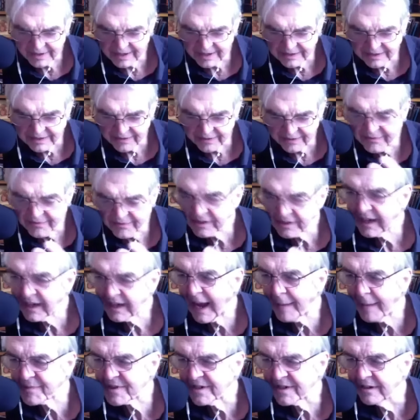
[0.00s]
idea of having an
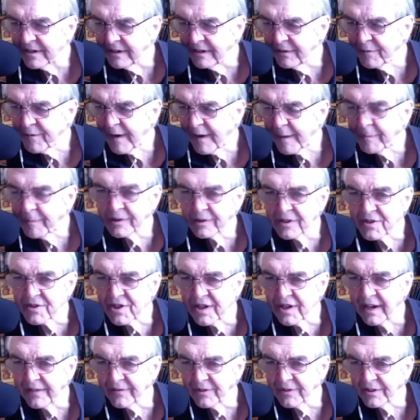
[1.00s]
absolutely fabulous
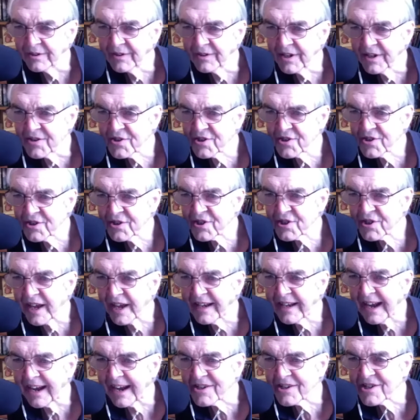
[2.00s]
cover does
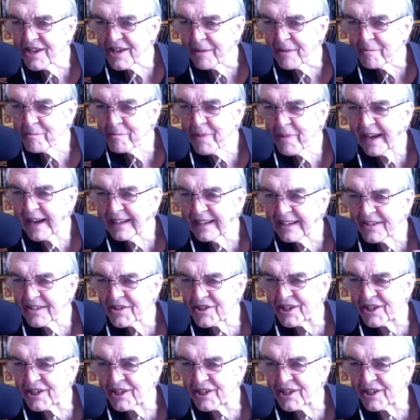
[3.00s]
send out a slight panic